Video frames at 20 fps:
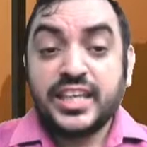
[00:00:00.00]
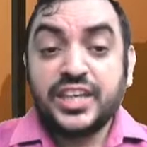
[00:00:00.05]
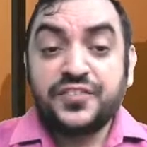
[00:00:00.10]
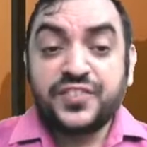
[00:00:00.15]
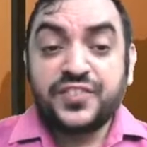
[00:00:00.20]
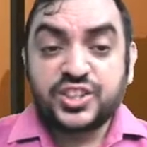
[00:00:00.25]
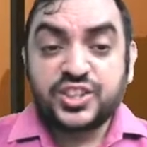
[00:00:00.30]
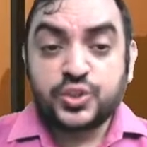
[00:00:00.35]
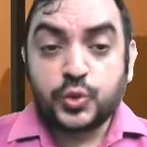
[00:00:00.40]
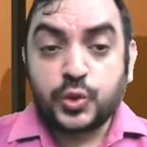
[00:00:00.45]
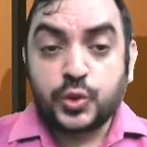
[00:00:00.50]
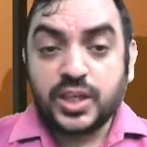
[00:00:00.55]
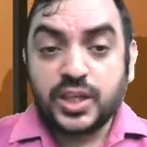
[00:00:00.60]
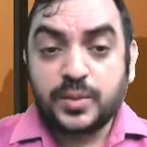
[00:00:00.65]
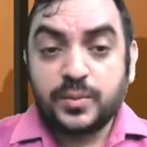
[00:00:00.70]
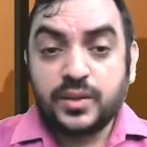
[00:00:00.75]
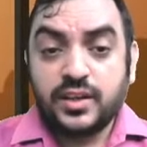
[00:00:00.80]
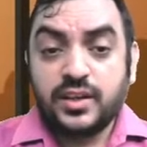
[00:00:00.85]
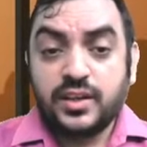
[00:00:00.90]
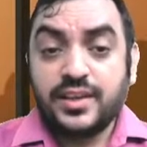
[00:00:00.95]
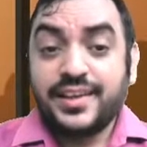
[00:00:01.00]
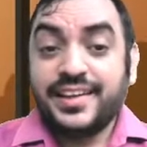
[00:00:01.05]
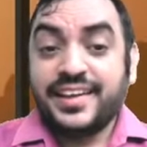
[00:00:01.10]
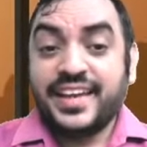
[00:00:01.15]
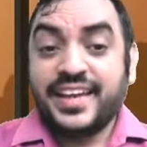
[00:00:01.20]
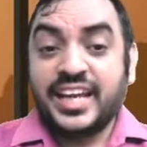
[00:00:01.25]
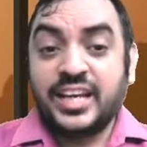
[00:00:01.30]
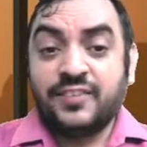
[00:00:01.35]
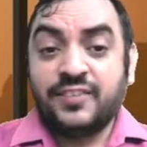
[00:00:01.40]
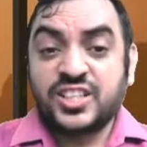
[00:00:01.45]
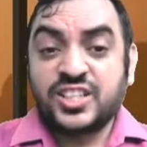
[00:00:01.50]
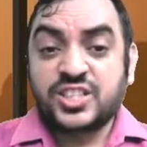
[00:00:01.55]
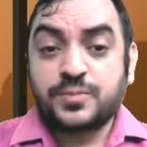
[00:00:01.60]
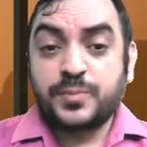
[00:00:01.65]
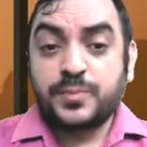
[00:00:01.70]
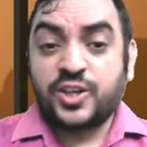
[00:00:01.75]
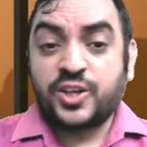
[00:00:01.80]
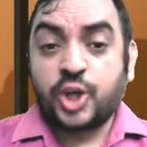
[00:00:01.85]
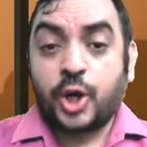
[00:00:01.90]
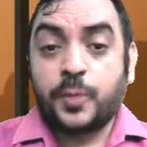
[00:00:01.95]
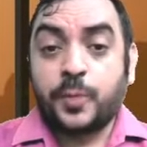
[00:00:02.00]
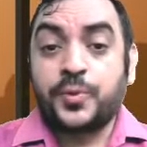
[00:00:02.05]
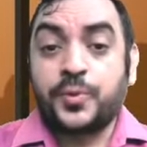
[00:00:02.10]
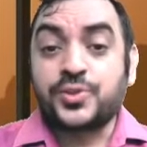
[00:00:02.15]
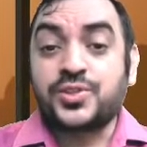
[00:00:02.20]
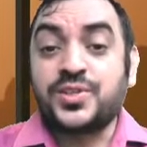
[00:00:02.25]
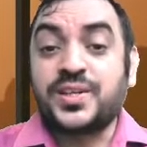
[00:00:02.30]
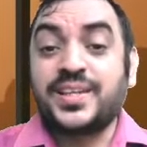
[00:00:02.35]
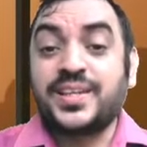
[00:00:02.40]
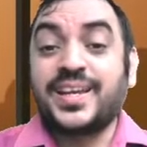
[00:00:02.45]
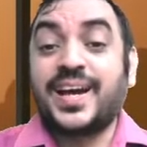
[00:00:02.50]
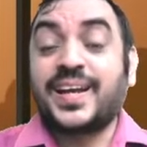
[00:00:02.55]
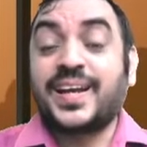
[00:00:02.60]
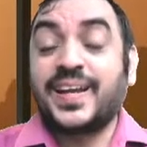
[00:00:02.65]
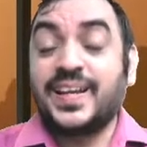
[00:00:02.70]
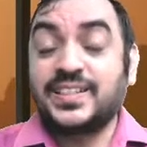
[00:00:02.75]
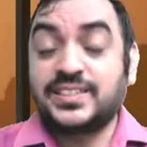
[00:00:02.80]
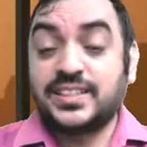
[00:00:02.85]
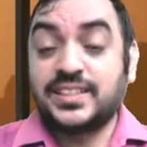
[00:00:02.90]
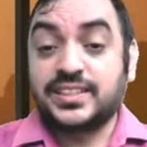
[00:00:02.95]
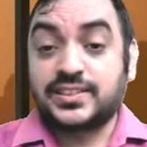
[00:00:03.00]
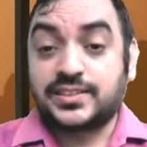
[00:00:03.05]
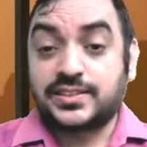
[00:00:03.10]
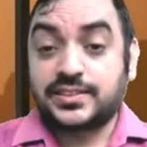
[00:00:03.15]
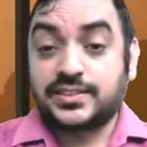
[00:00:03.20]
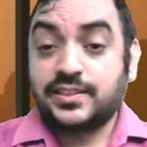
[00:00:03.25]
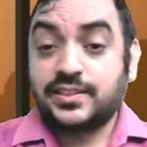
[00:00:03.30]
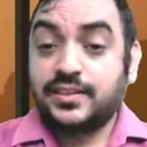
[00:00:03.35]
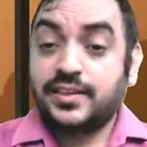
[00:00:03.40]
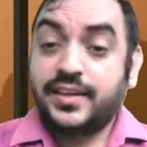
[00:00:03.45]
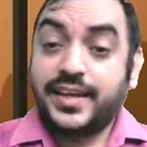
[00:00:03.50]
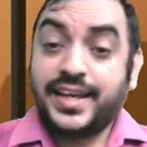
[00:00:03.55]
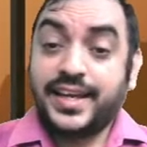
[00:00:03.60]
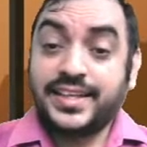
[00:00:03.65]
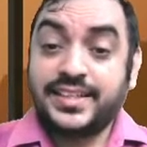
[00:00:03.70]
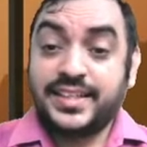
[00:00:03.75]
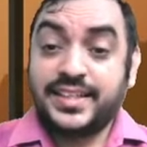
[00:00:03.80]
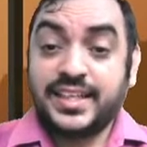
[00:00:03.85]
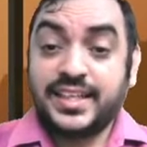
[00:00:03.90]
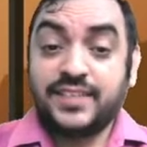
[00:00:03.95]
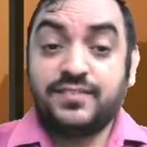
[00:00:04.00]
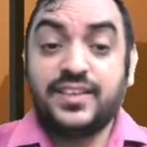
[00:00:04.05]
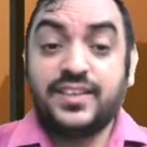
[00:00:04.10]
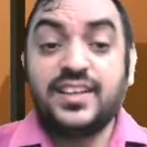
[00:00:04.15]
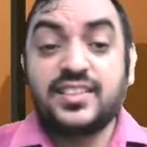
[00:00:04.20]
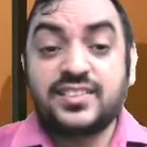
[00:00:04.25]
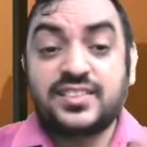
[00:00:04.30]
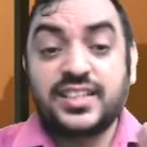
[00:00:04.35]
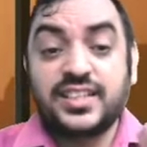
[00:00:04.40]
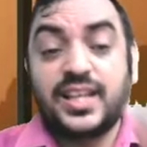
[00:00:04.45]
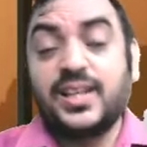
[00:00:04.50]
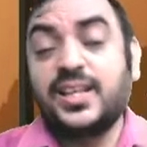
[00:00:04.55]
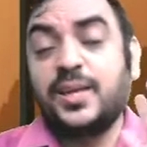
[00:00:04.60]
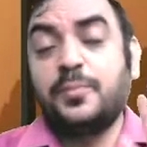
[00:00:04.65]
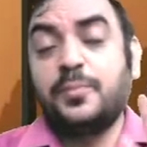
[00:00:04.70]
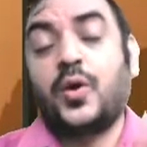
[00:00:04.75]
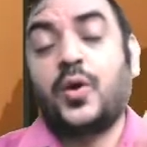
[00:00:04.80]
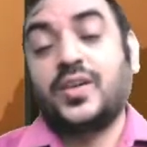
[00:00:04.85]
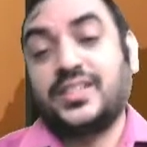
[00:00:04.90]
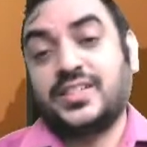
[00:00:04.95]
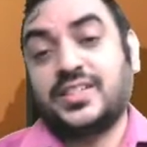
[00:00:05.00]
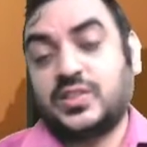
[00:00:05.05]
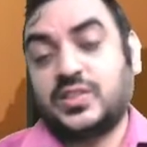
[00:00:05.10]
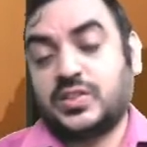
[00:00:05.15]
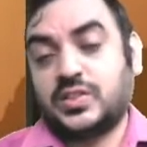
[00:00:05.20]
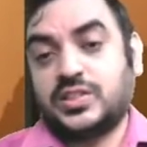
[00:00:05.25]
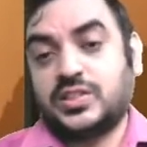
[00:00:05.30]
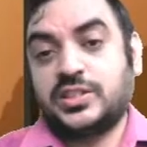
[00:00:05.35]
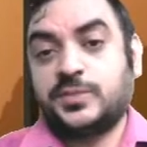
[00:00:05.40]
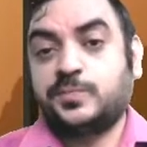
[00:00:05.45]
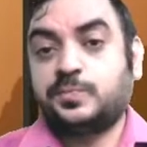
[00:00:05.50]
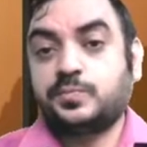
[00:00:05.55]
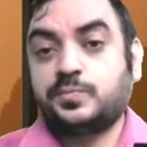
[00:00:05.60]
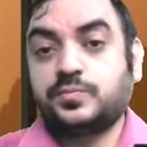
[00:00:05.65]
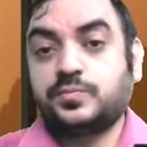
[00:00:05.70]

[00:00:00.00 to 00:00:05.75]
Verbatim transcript: if a suitable investment opportunity arises, entity will sell the bonds.